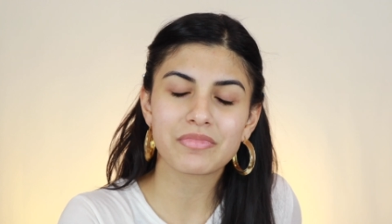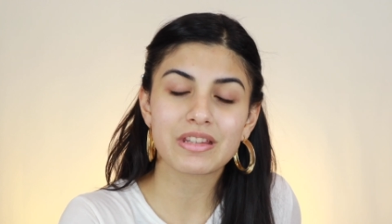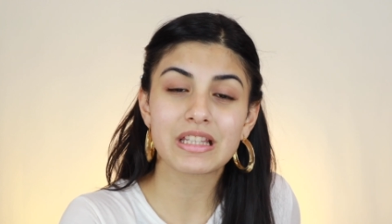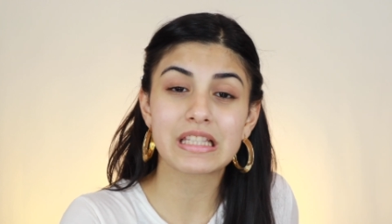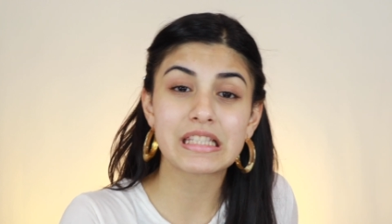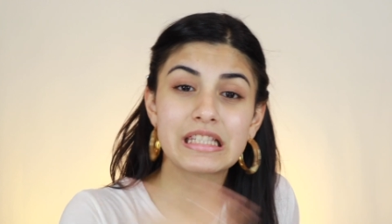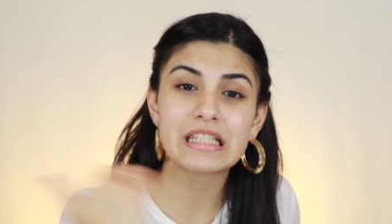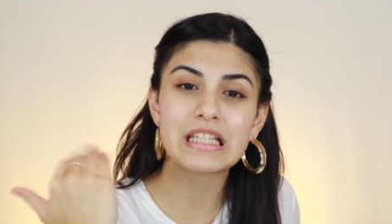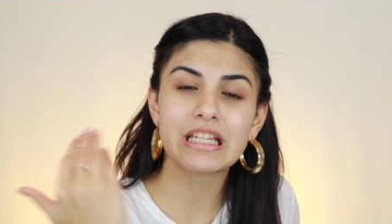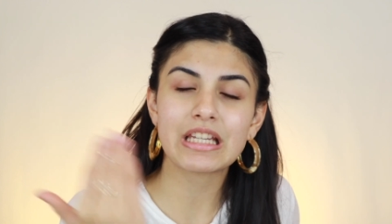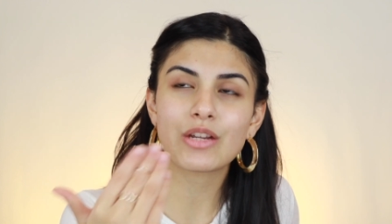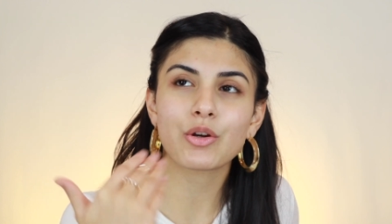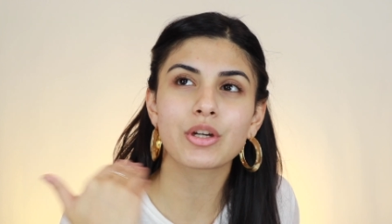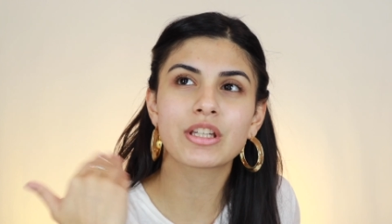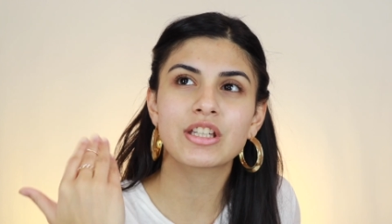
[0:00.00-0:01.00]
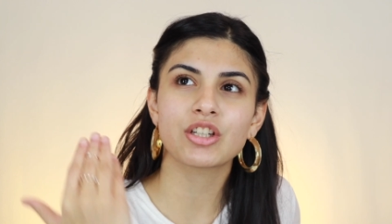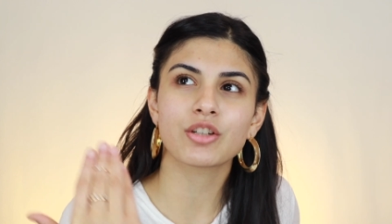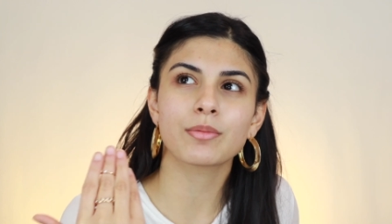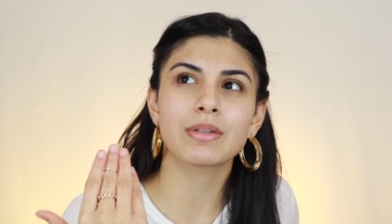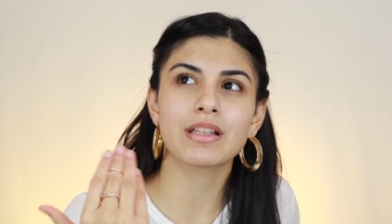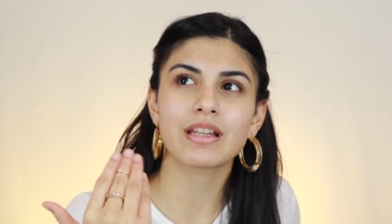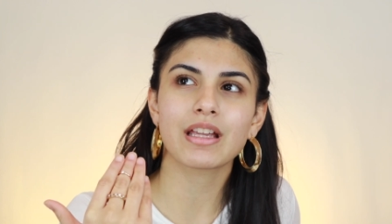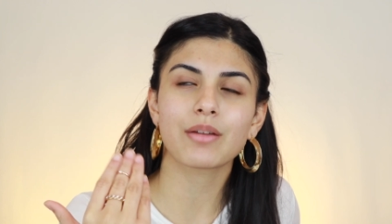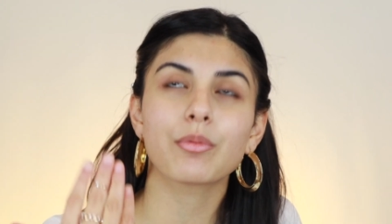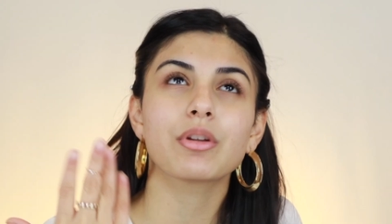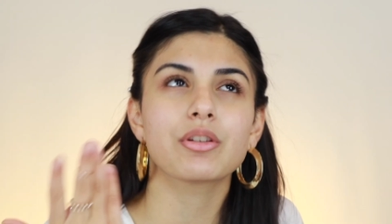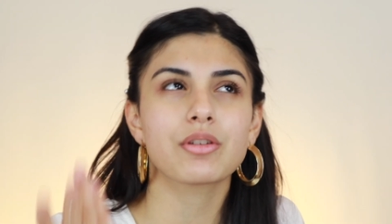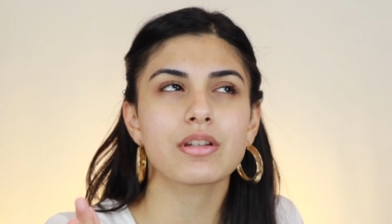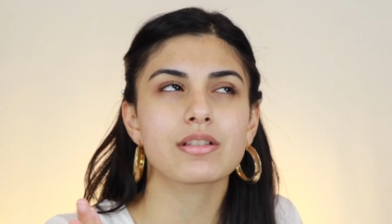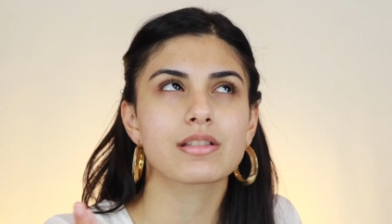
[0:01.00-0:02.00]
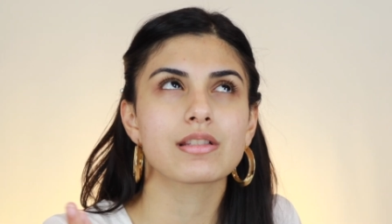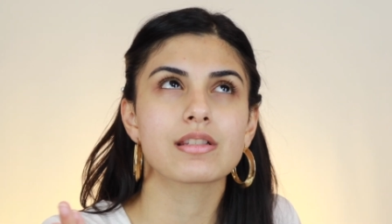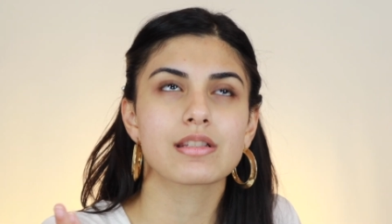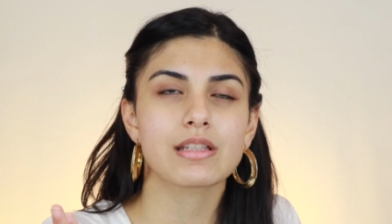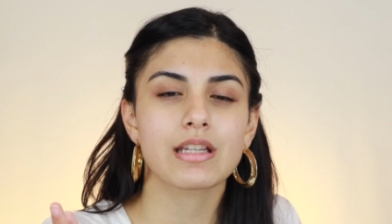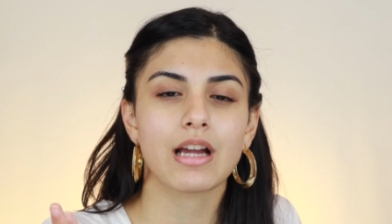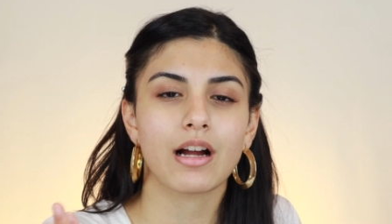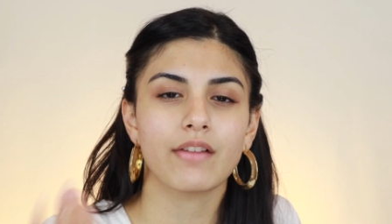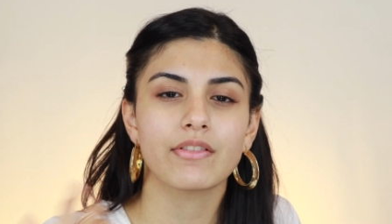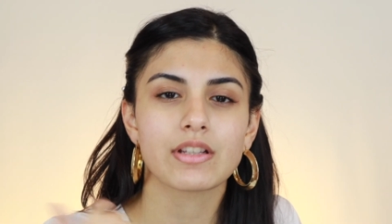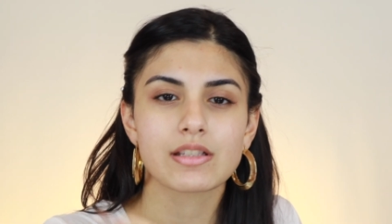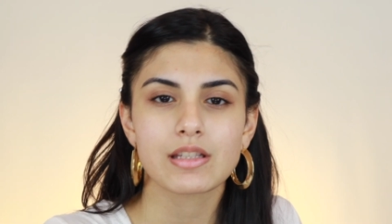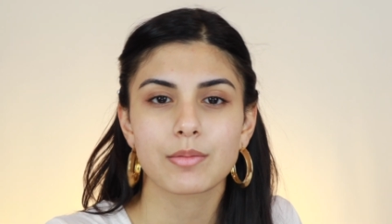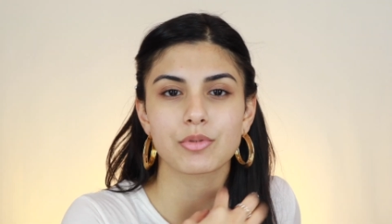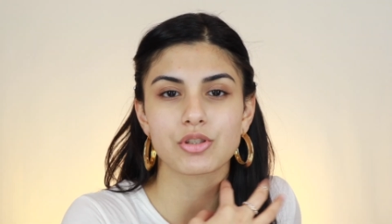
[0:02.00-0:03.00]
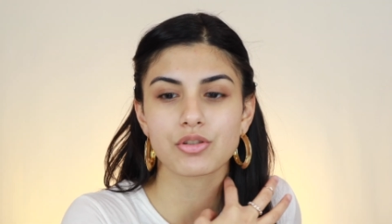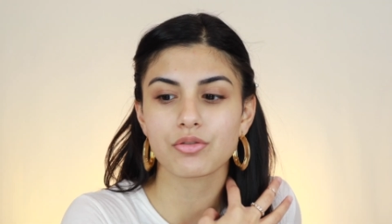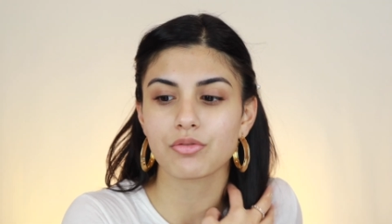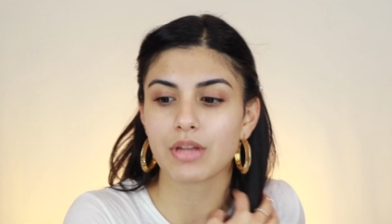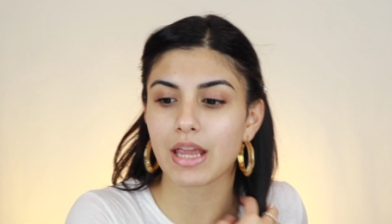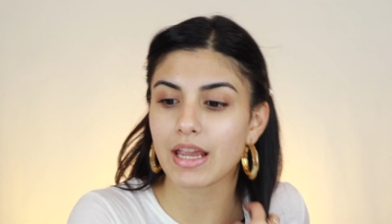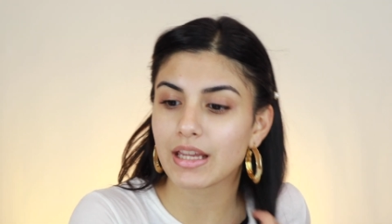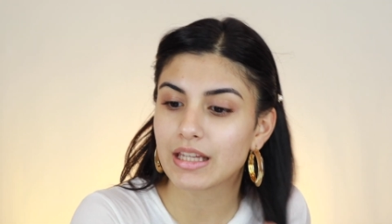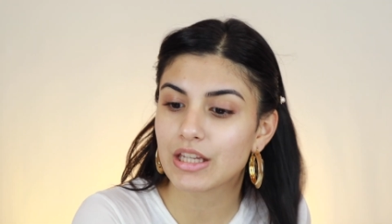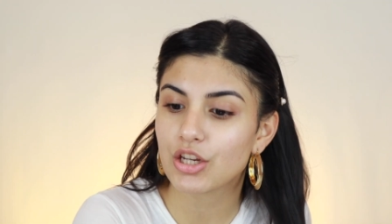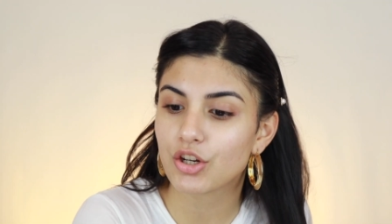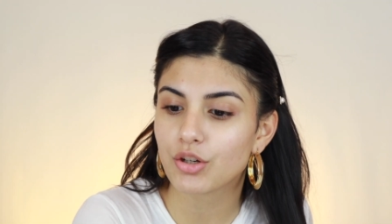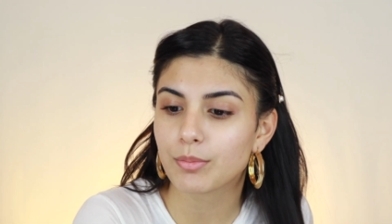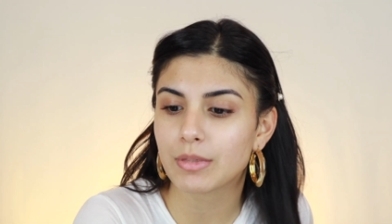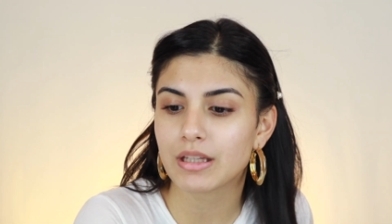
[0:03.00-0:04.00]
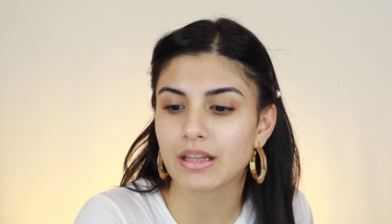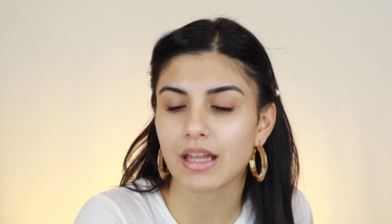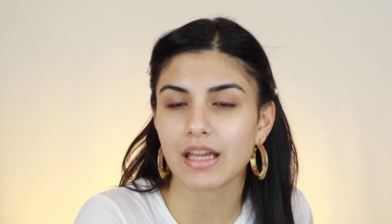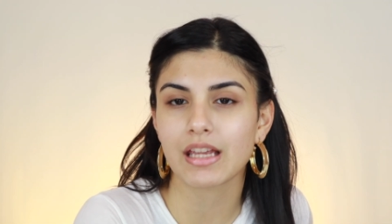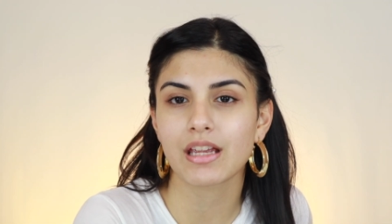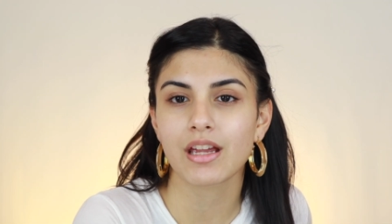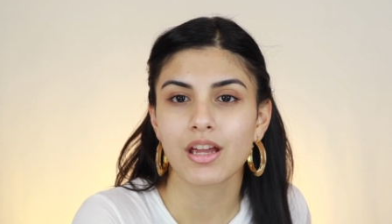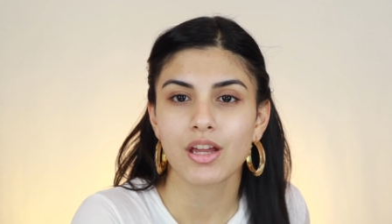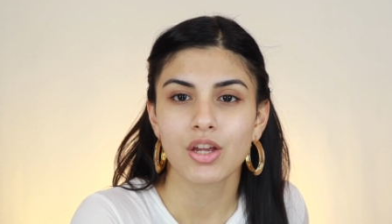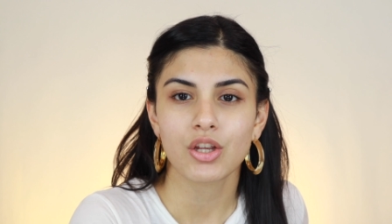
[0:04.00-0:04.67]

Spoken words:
see or hear me like, well, you guys see obviously, but you can't hear me like,